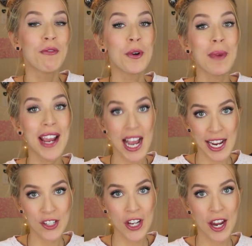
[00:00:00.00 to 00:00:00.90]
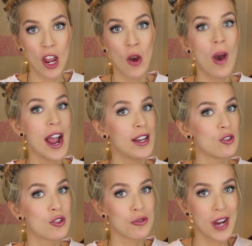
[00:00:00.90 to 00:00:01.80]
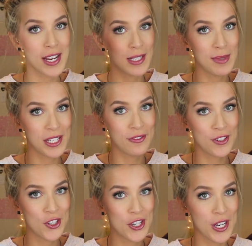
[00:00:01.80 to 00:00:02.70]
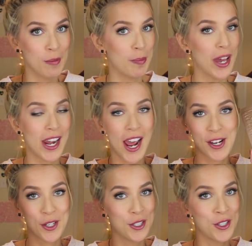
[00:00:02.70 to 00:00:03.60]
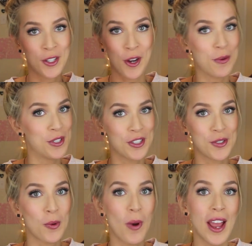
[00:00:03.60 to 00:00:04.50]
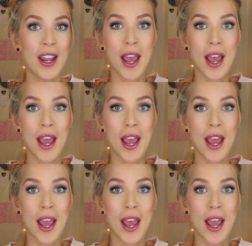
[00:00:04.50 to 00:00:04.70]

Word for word: For my eyeshadow, I tried to be efficient, but I couldn't go with just one.